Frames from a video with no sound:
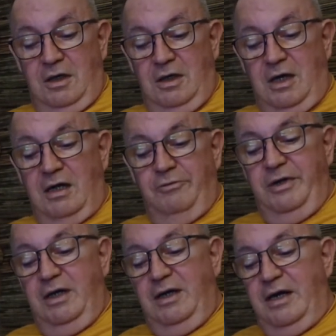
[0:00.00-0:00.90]
And I
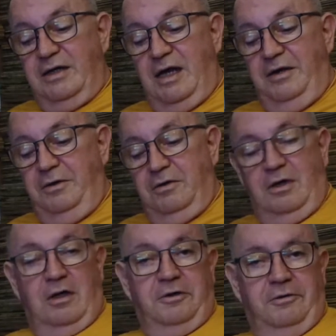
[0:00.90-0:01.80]
really like the idea of the
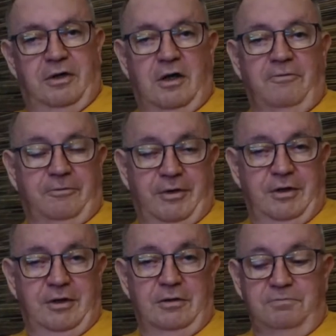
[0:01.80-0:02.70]
on-grid, off-grid
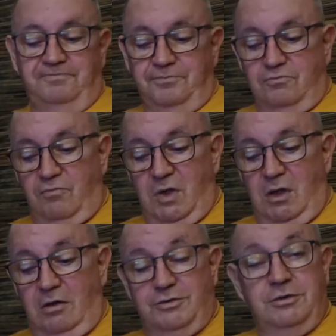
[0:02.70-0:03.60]
deal.
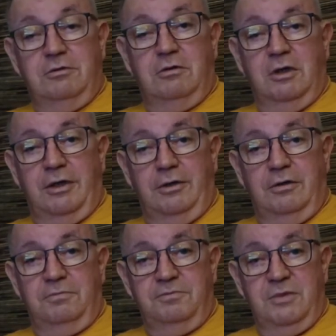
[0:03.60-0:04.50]
Because sooner or
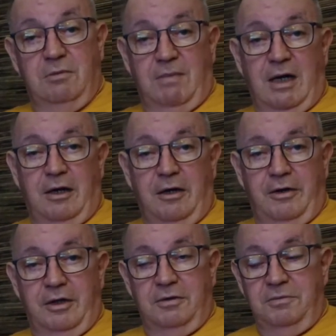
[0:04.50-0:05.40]
later, in my
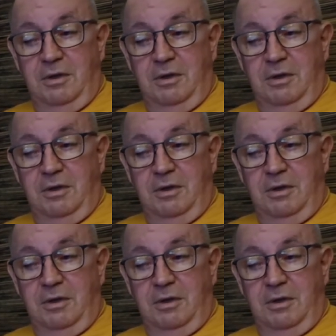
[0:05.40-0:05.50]
area,